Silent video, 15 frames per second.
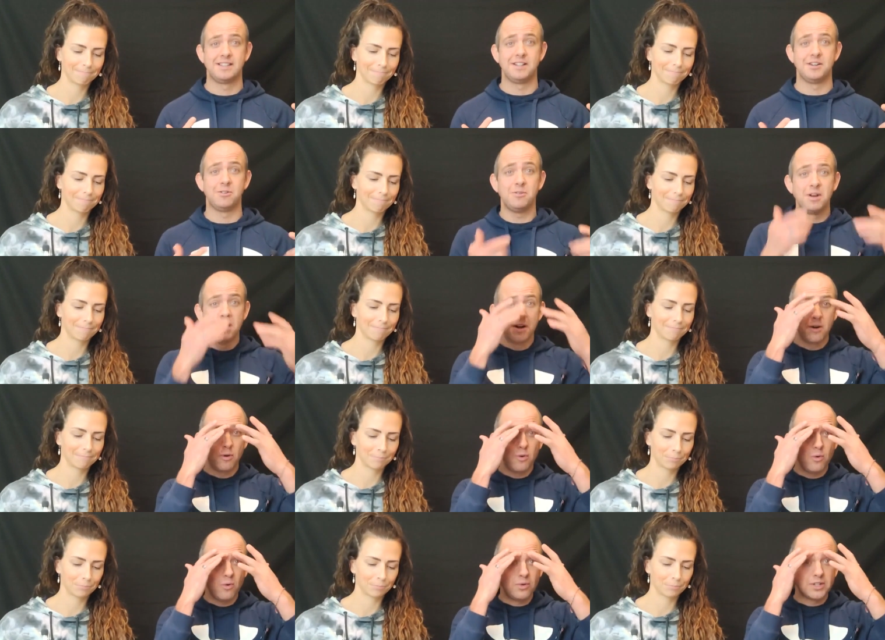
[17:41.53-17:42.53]
Speaker 1: You know,
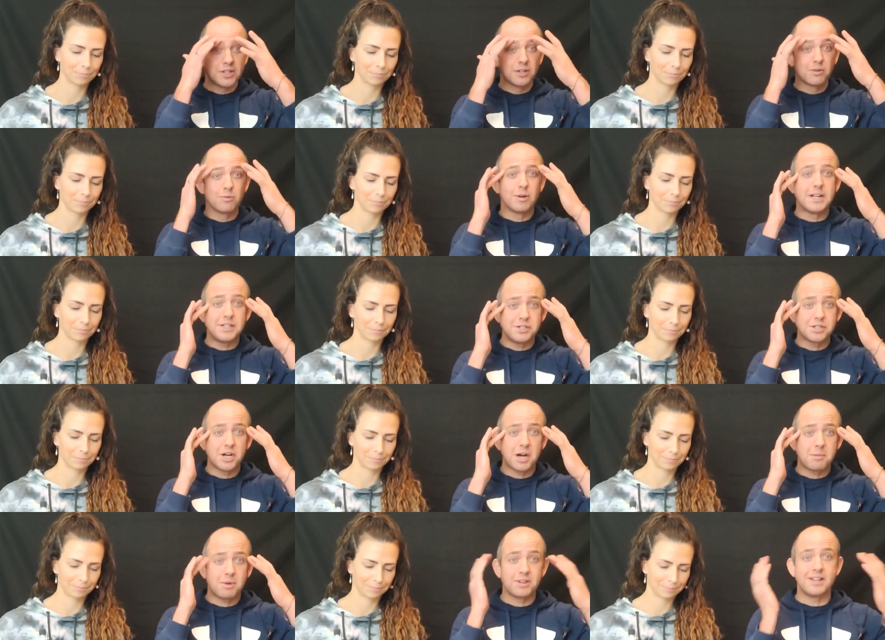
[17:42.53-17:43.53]
ooh, did a great
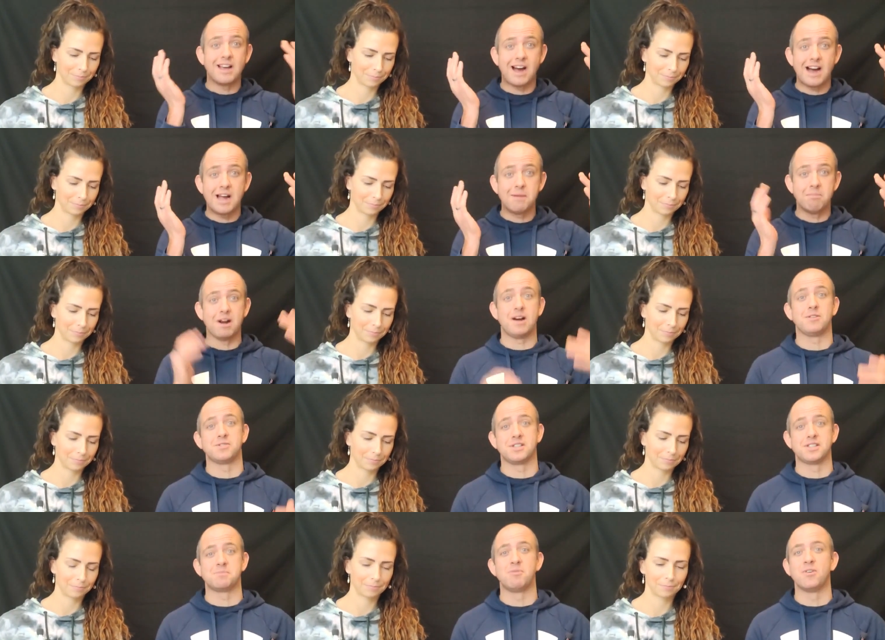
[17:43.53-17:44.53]
job on the eyebrows
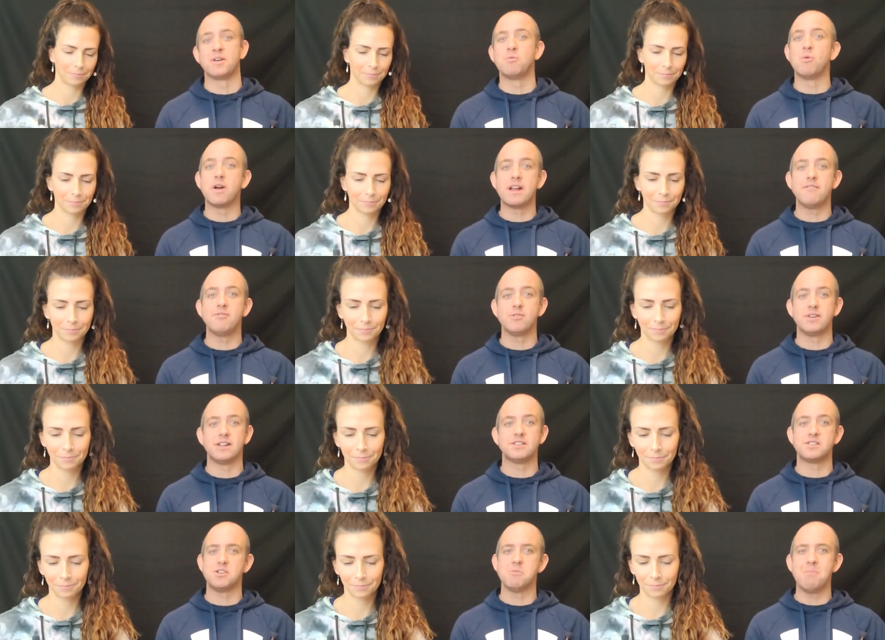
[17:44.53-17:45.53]
this morning. Whatever it
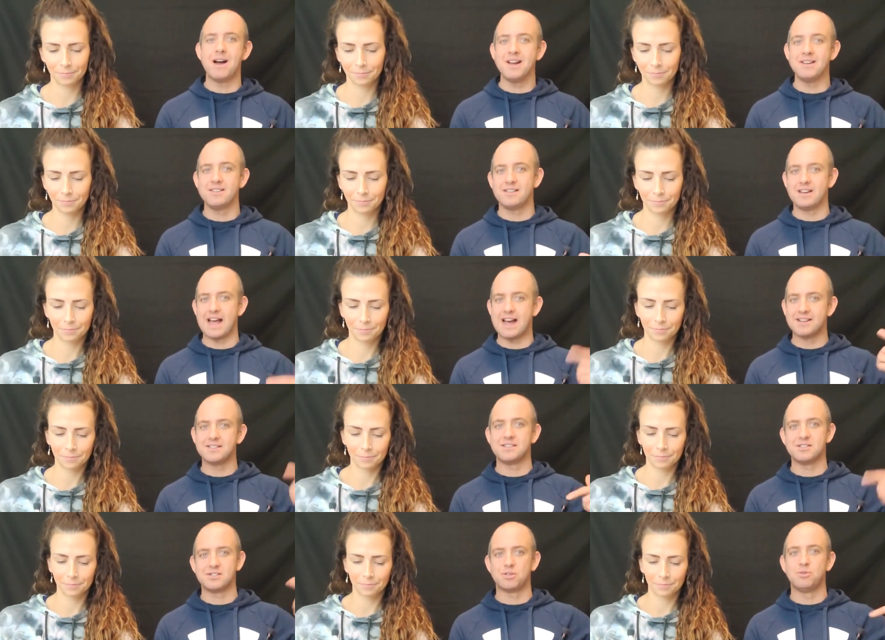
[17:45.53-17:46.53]
is, your mind
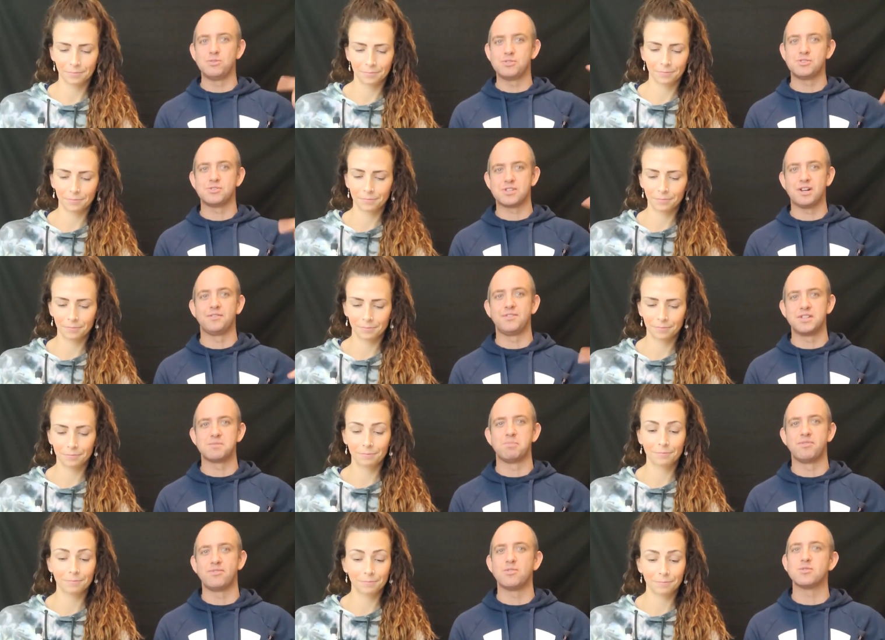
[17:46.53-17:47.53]
hasn't told yourself this
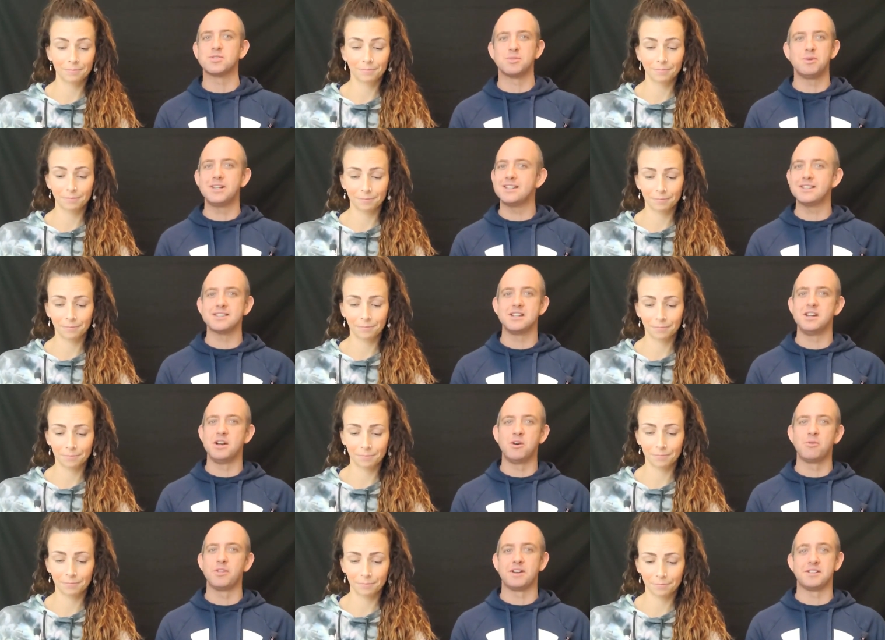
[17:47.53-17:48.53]
before, so it doesn't
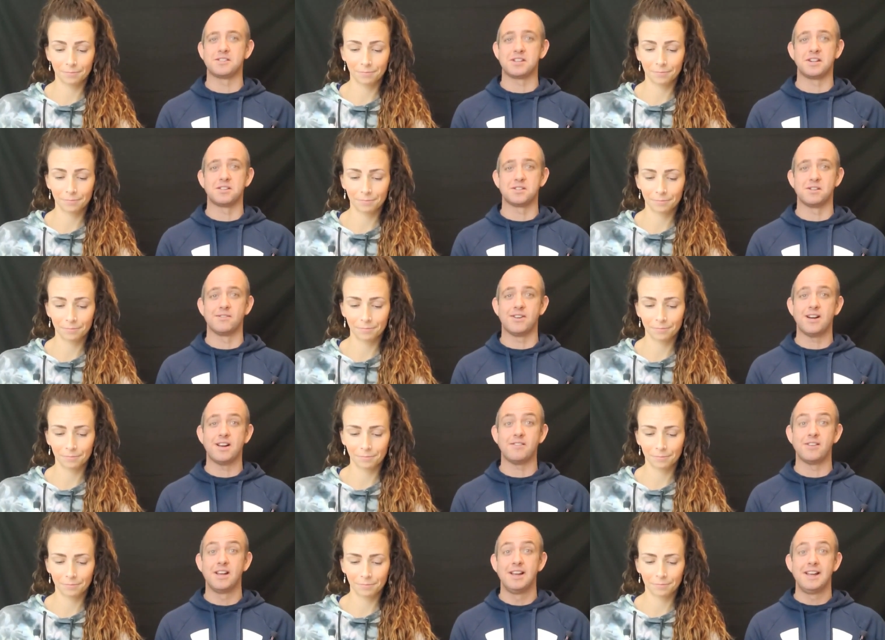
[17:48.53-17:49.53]
know that it's going to survive.
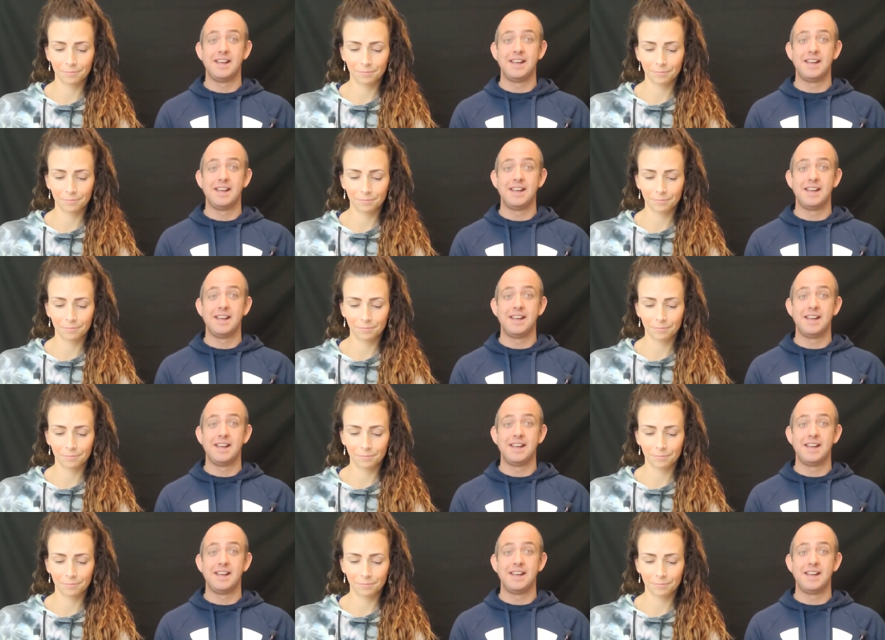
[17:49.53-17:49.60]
